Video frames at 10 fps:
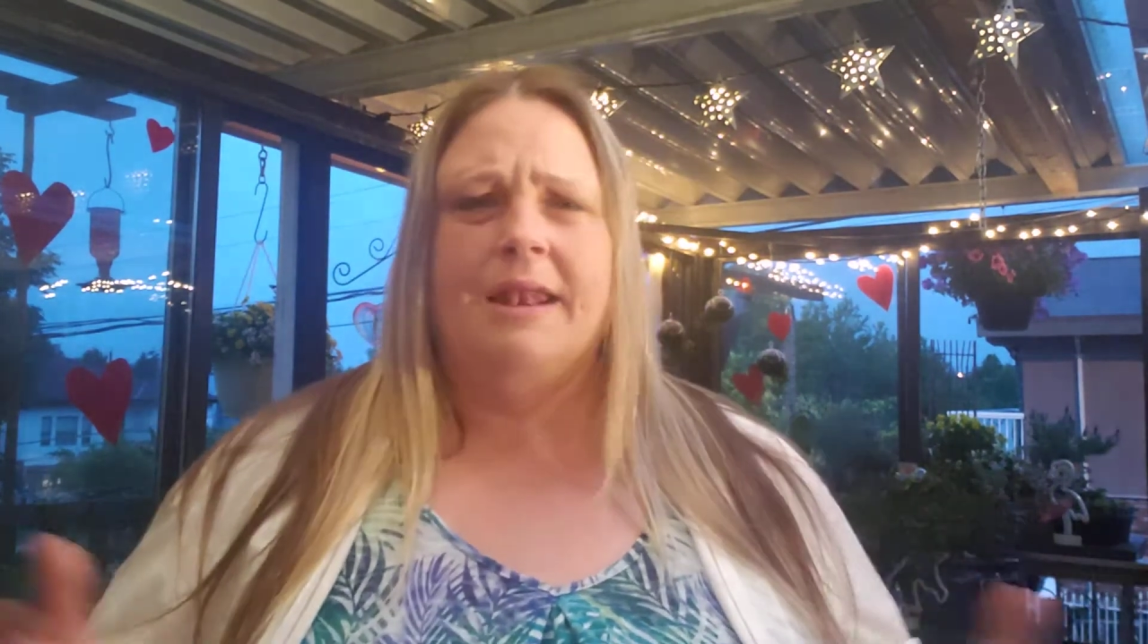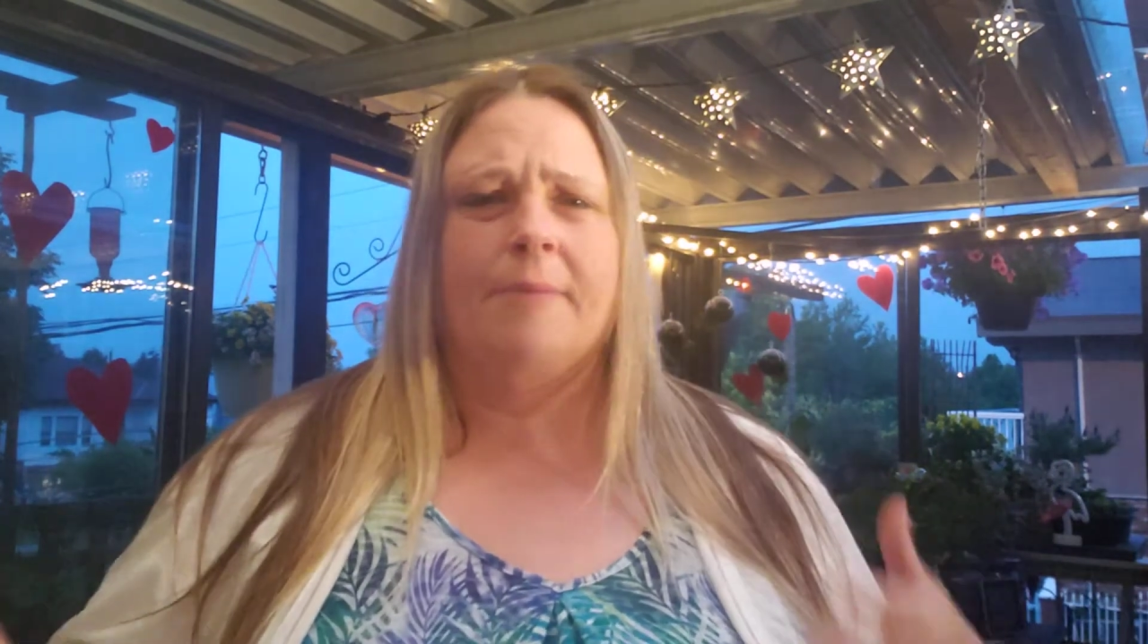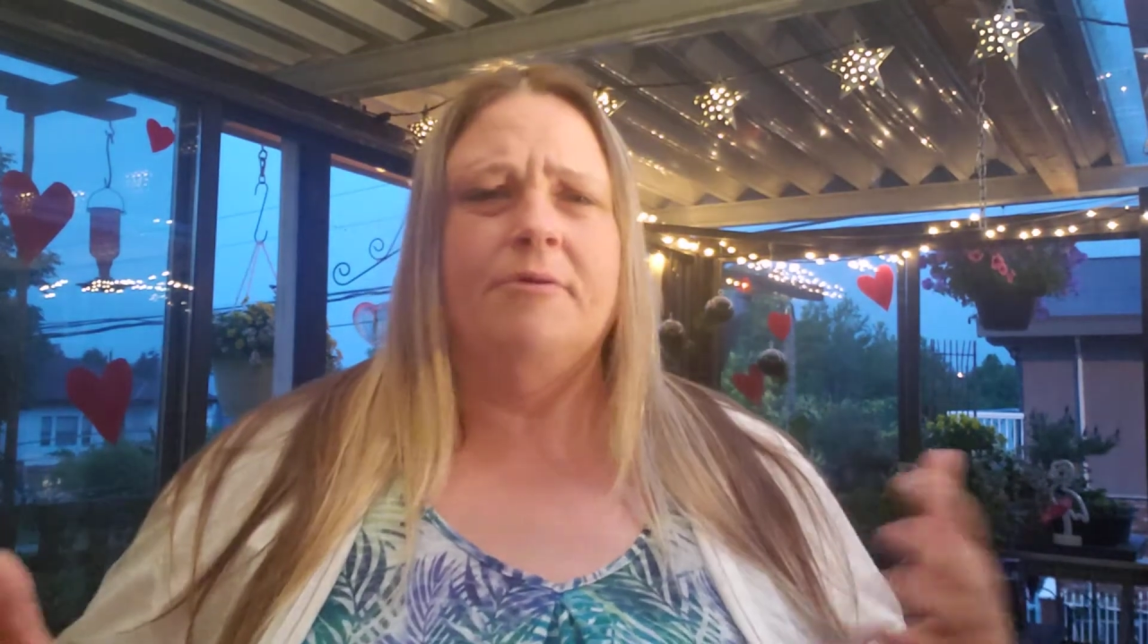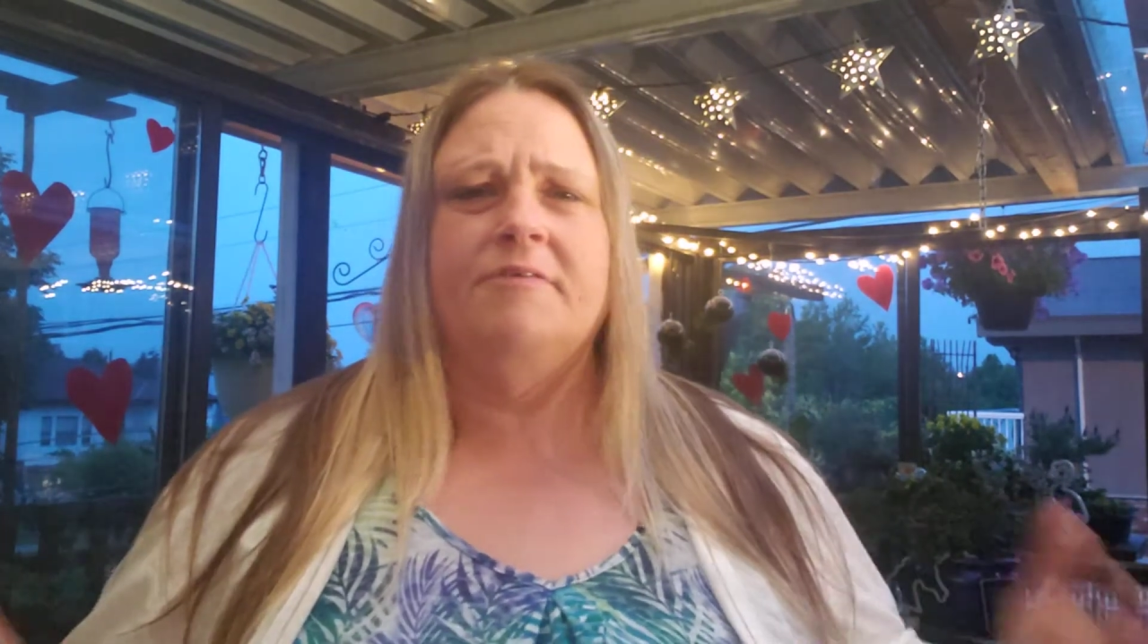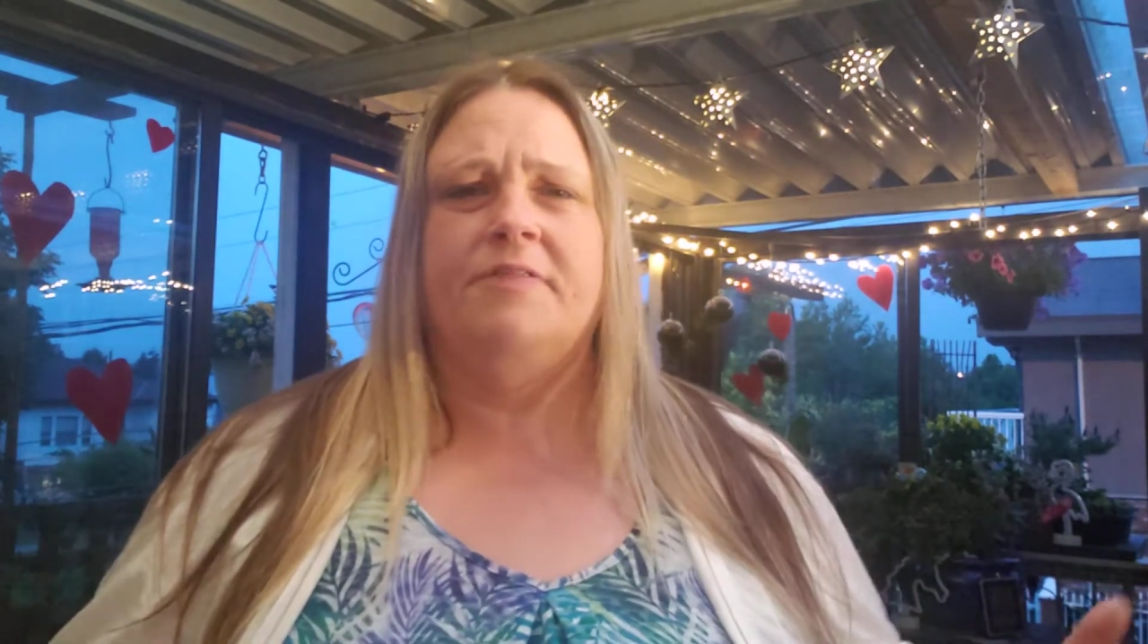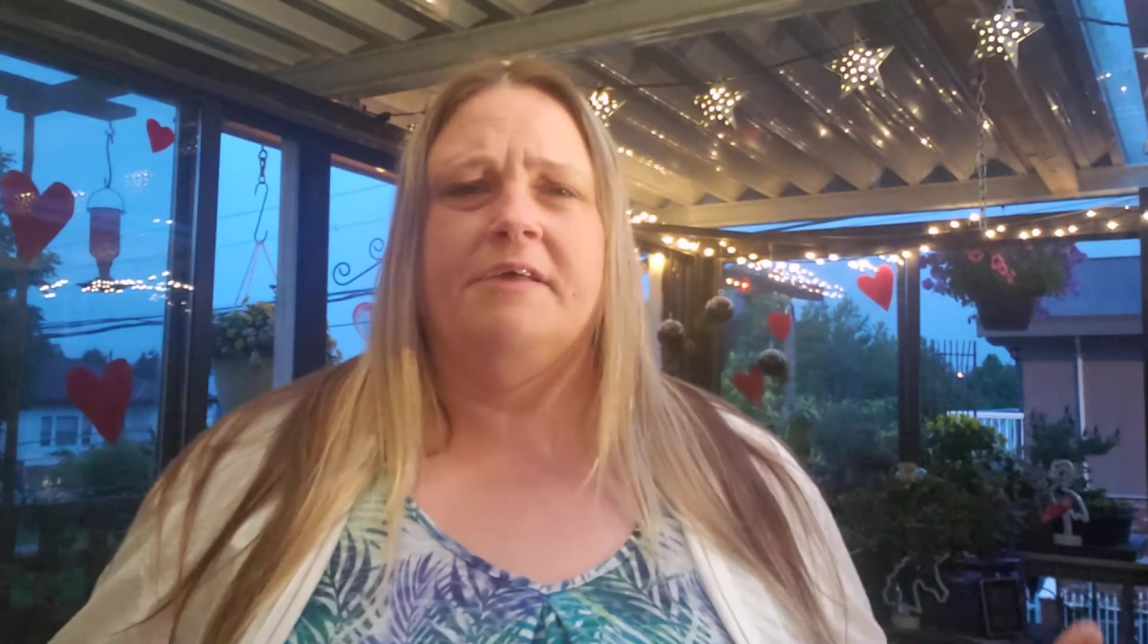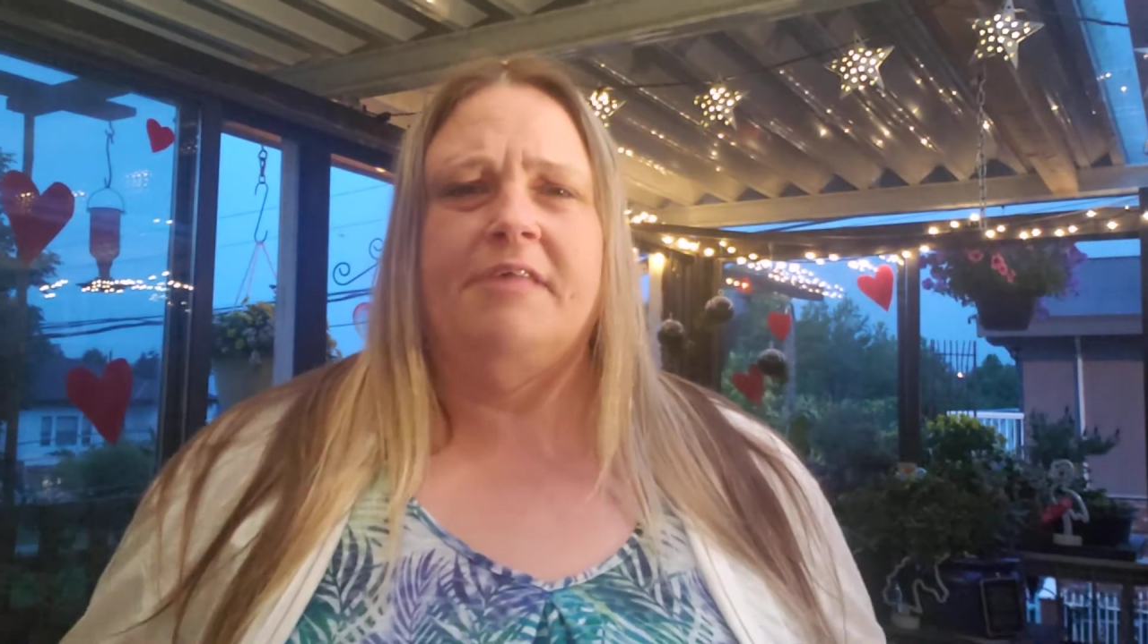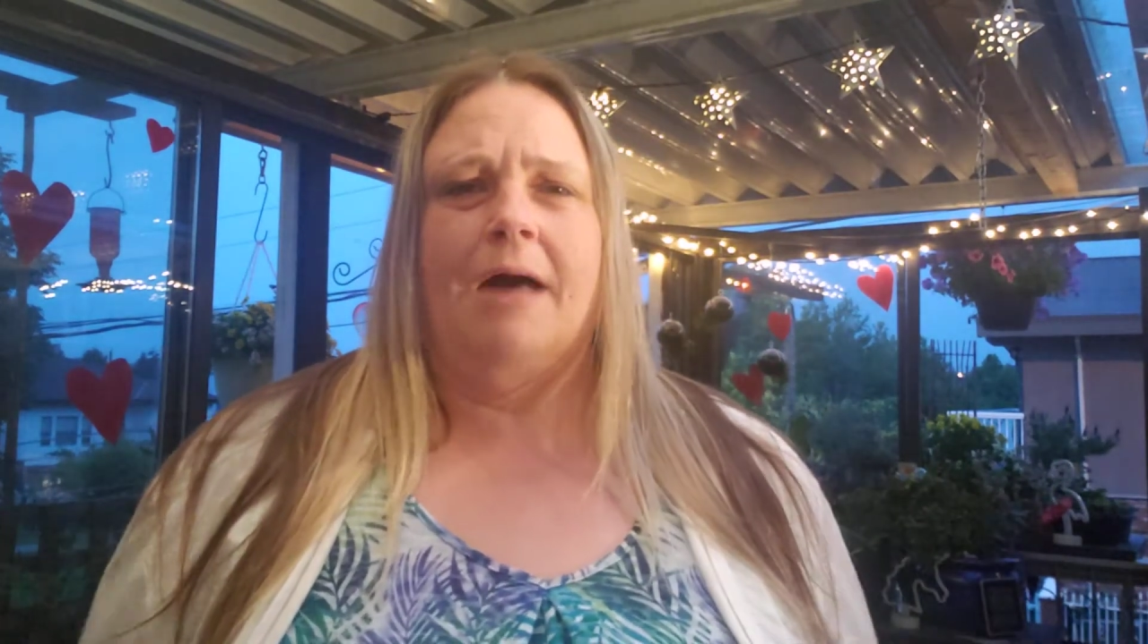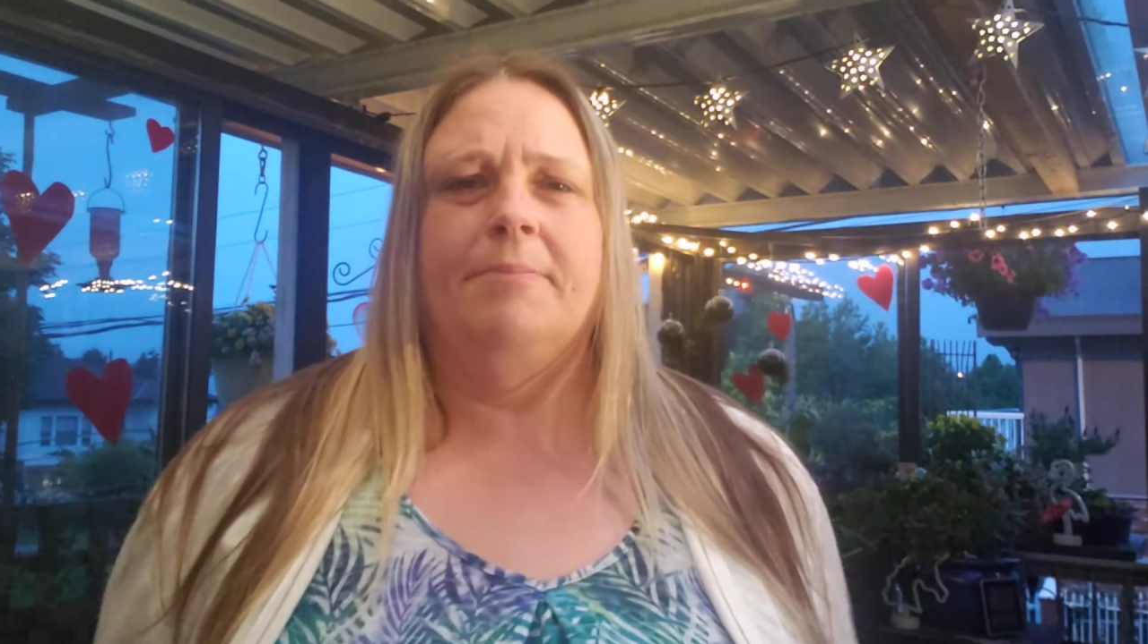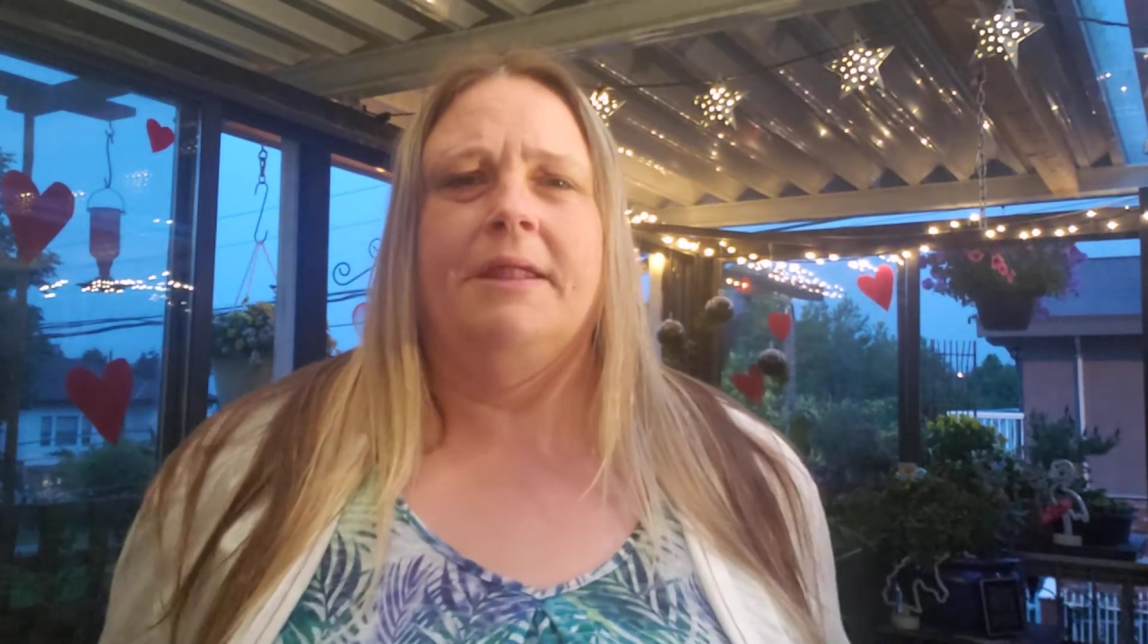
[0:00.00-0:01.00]
number of things
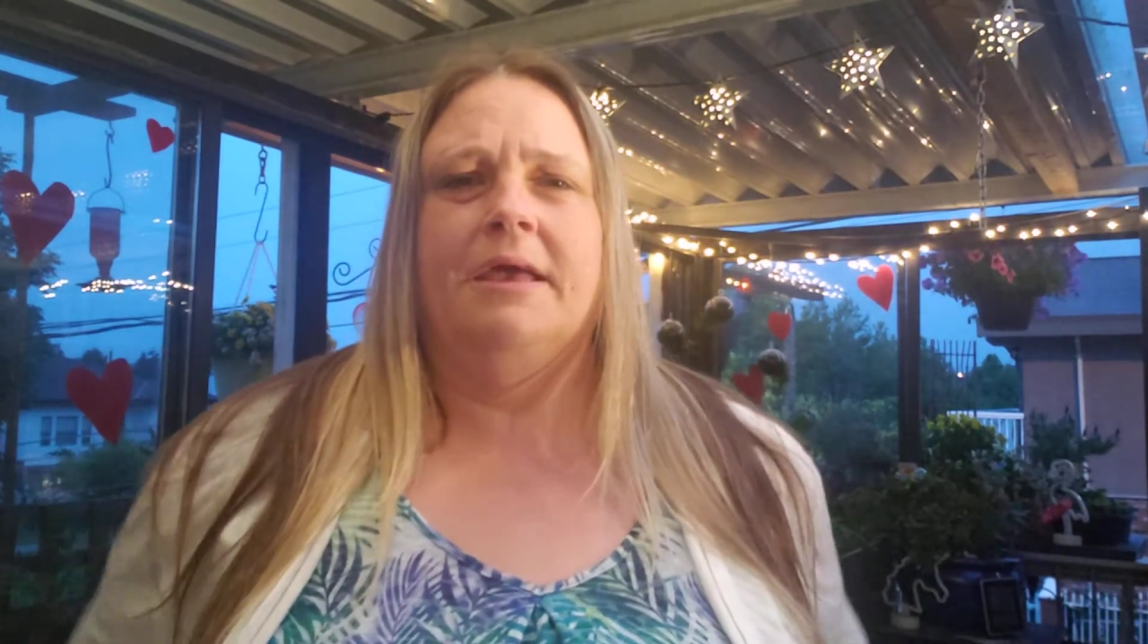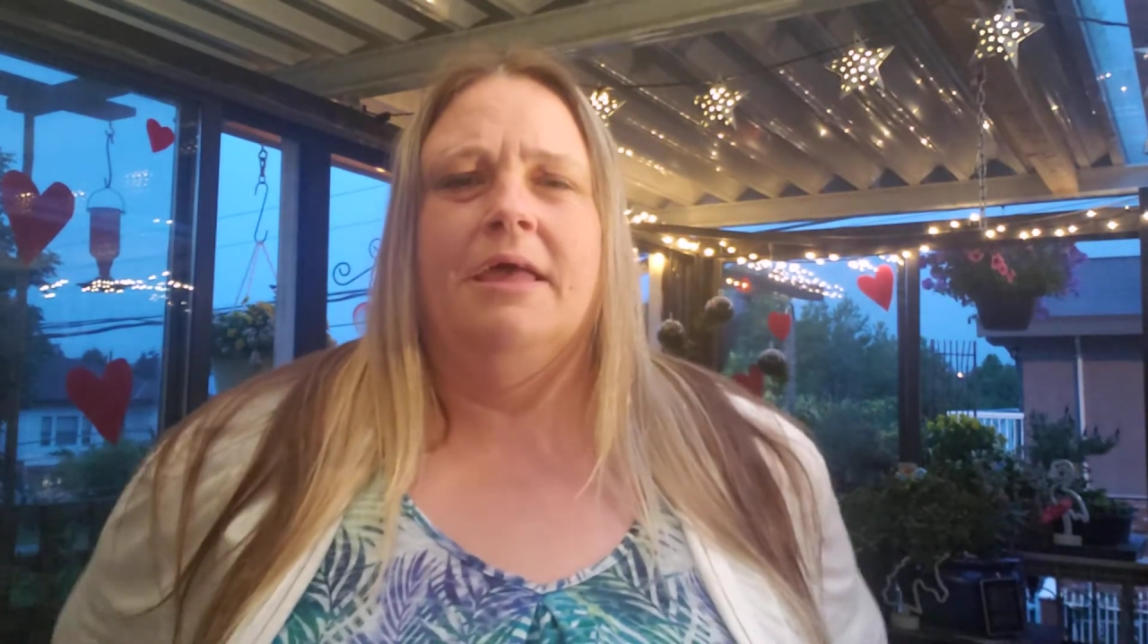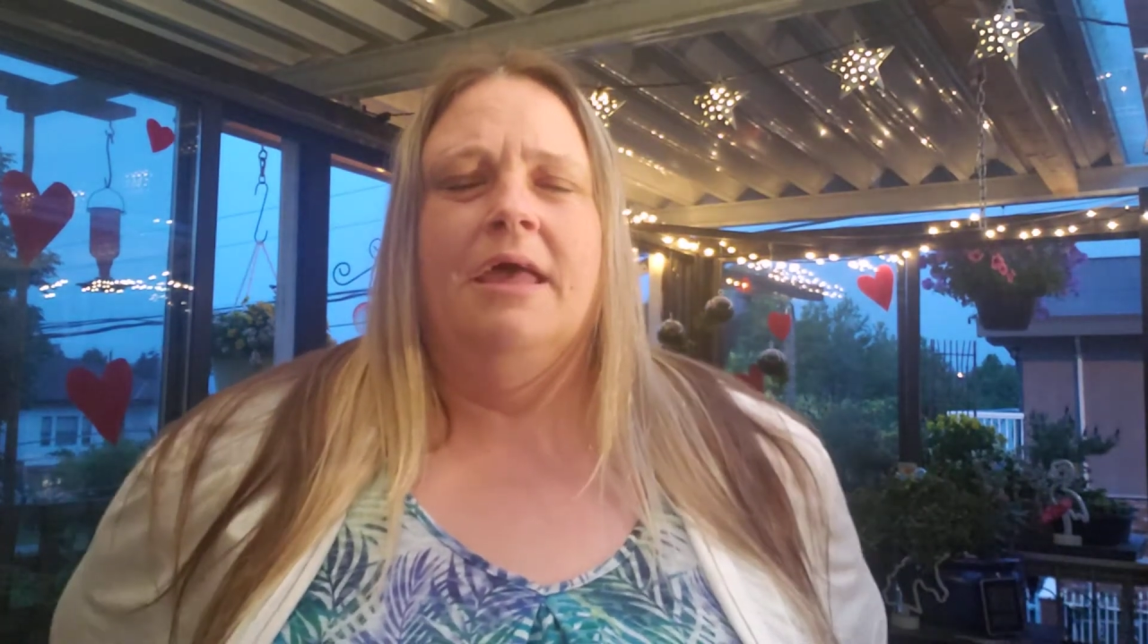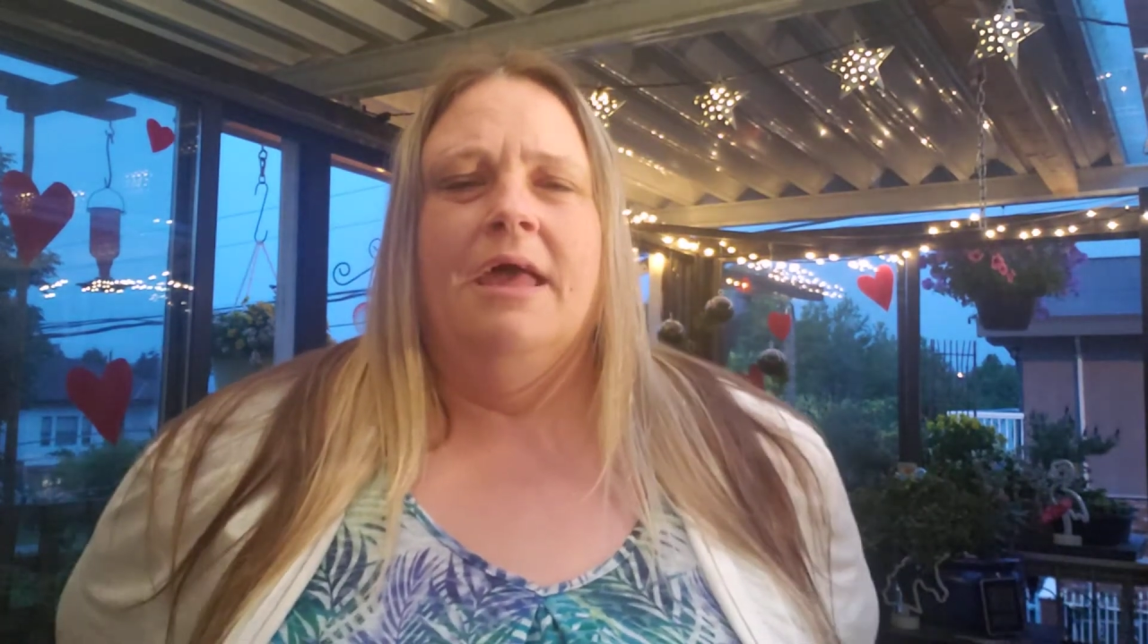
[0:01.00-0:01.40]
happening